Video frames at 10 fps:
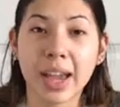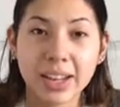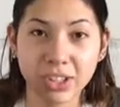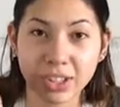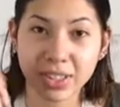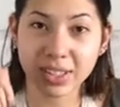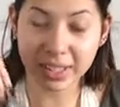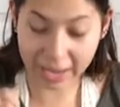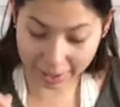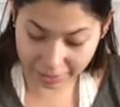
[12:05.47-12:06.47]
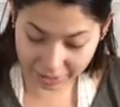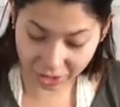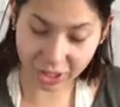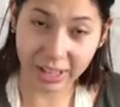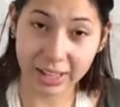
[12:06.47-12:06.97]
and kind of just stab the
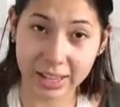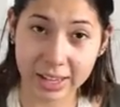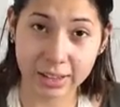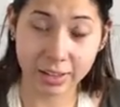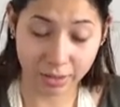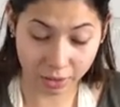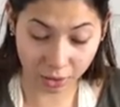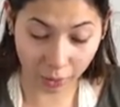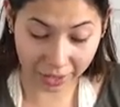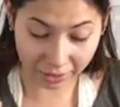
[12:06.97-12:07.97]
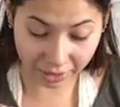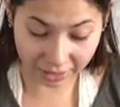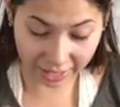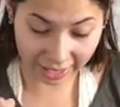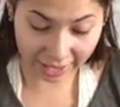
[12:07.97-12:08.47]
jelly squares
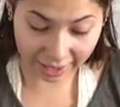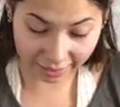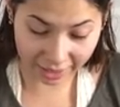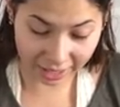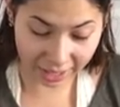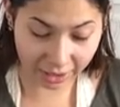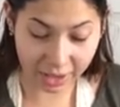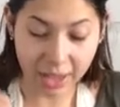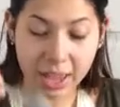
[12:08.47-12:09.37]
that I have in here.